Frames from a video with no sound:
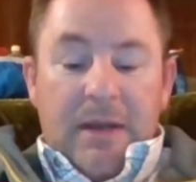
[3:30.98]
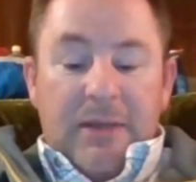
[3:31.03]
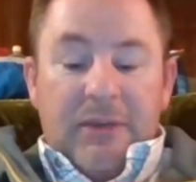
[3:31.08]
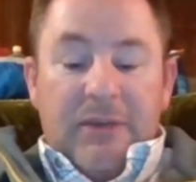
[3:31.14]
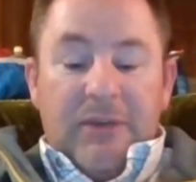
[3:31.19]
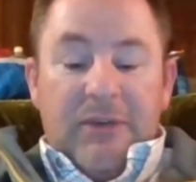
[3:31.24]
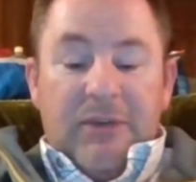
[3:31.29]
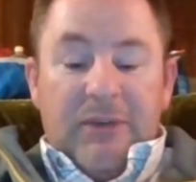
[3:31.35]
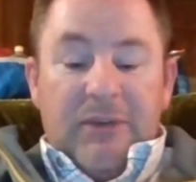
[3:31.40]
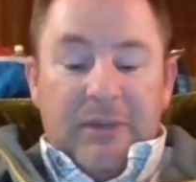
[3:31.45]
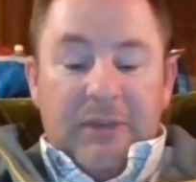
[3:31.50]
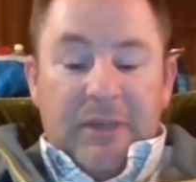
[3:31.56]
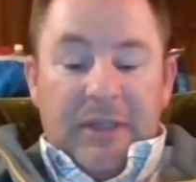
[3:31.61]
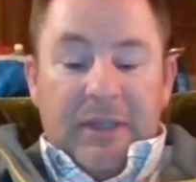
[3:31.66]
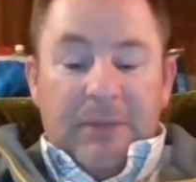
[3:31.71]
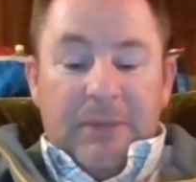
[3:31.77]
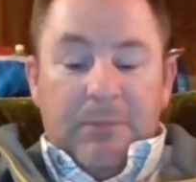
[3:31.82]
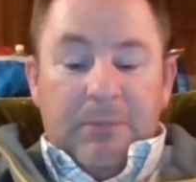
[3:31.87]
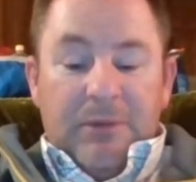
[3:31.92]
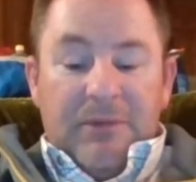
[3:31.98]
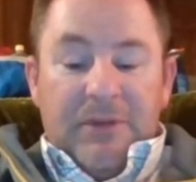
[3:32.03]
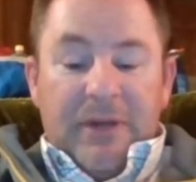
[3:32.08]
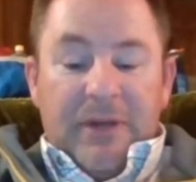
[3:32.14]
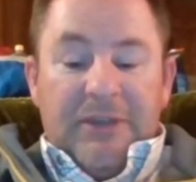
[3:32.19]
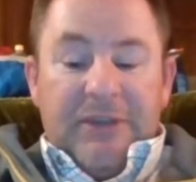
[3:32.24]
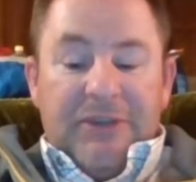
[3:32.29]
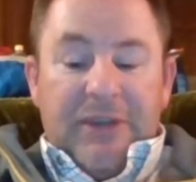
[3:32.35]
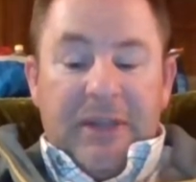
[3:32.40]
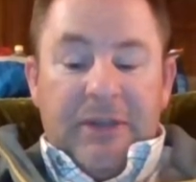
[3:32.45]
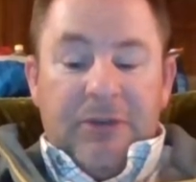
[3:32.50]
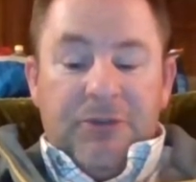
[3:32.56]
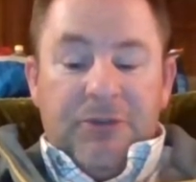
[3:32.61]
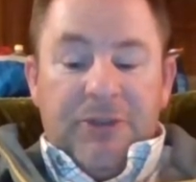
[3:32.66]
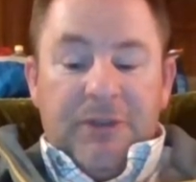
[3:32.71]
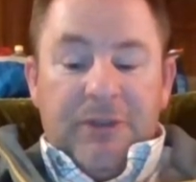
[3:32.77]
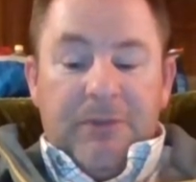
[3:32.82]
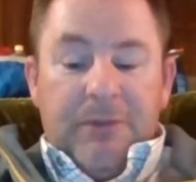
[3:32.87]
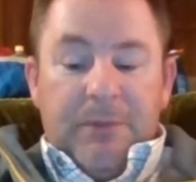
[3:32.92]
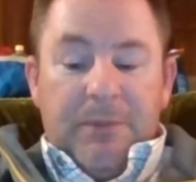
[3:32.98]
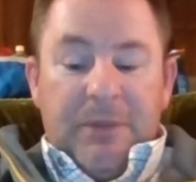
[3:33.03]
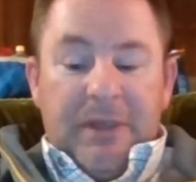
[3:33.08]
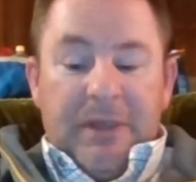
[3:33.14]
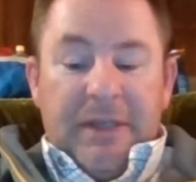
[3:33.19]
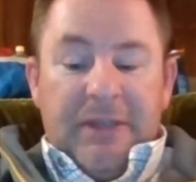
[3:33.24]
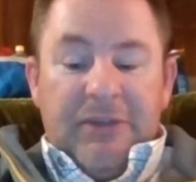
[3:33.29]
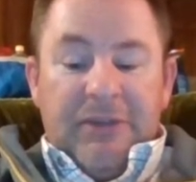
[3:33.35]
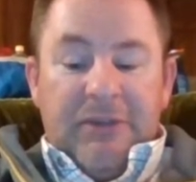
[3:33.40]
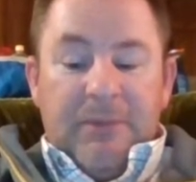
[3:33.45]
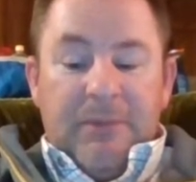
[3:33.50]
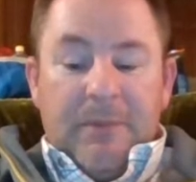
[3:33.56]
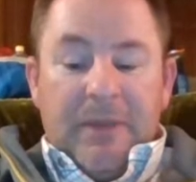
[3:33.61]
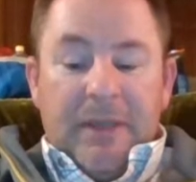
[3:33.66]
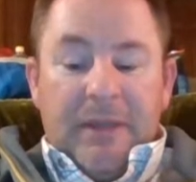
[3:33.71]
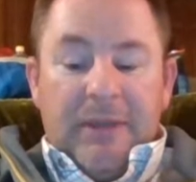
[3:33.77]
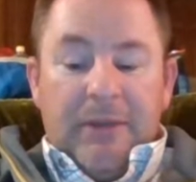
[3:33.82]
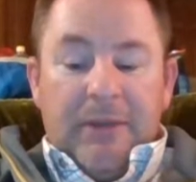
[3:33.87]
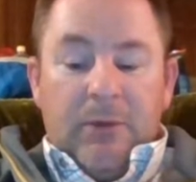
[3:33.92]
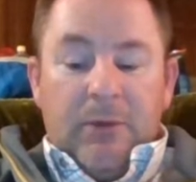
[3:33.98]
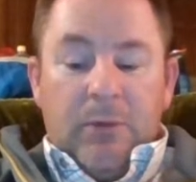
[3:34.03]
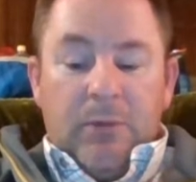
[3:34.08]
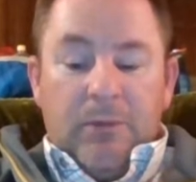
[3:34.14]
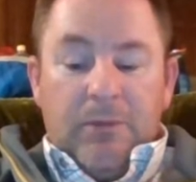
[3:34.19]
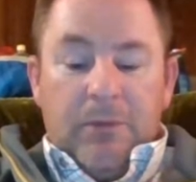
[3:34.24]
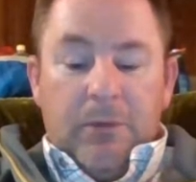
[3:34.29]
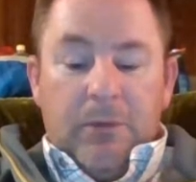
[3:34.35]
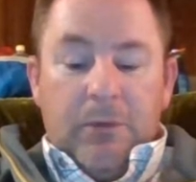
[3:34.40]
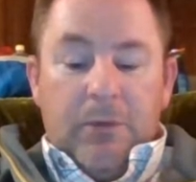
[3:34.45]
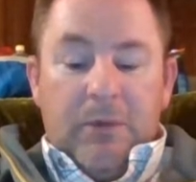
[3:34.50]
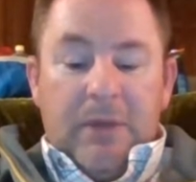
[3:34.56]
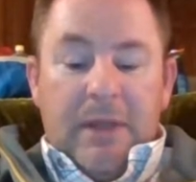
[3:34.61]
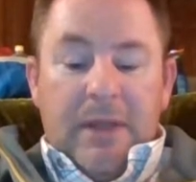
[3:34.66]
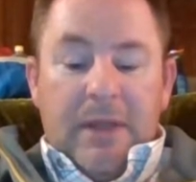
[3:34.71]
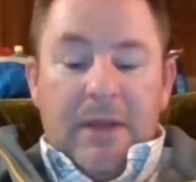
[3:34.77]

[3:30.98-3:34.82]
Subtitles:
Sunlight provides energy for plants to make their own food.